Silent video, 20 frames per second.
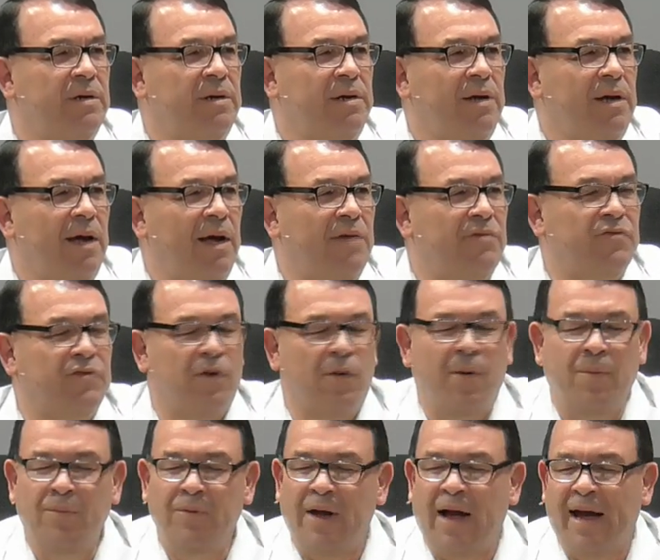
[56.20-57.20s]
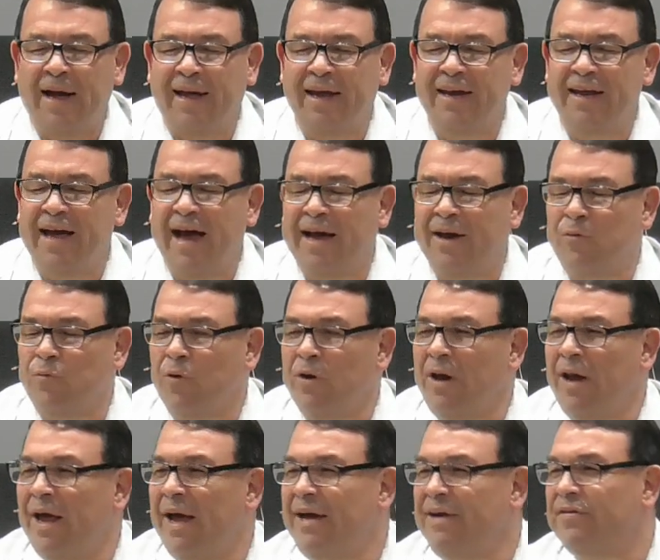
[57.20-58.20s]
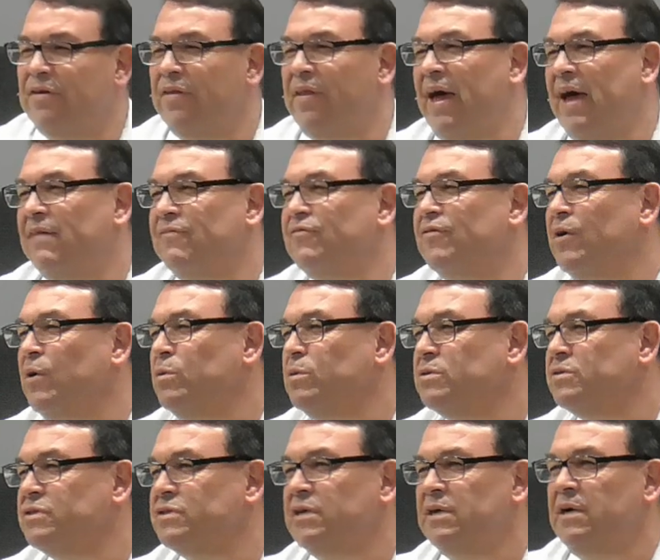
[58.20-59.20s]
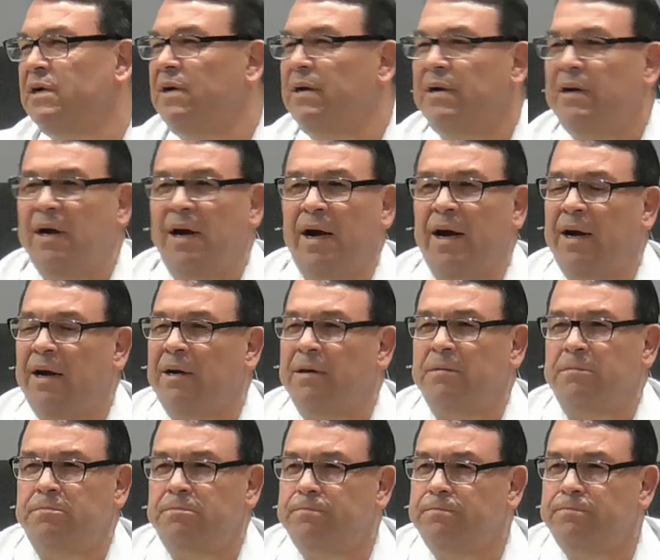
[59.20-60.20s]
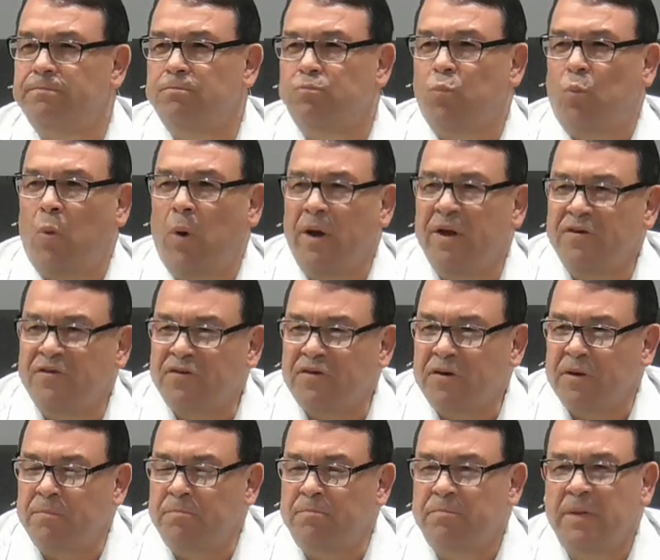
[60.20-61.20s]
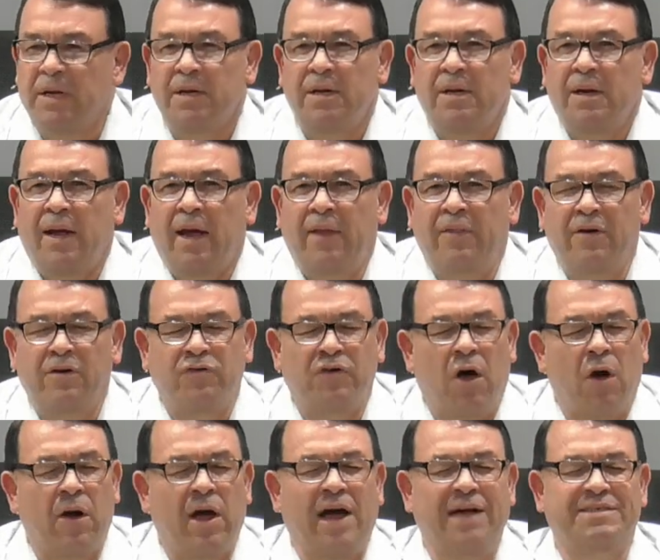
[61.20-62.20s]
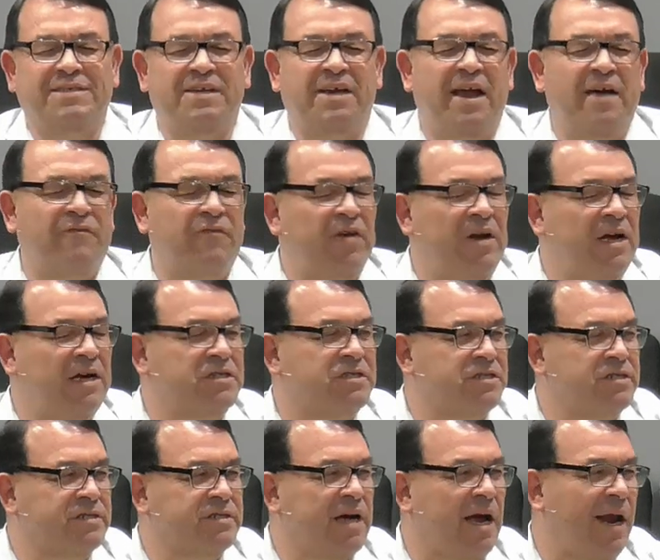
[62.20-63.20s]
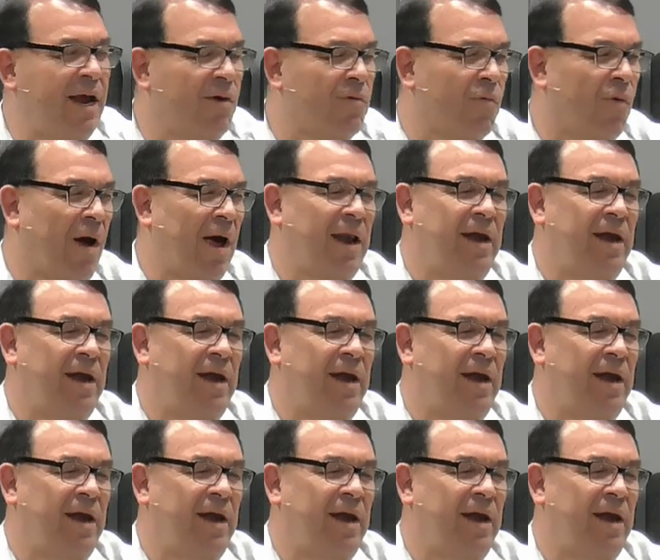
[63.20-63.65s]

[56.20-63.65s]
And so I can kind of relate to that, folks. Uh, wisdom, and there's all kinds of definitions. I didn't write a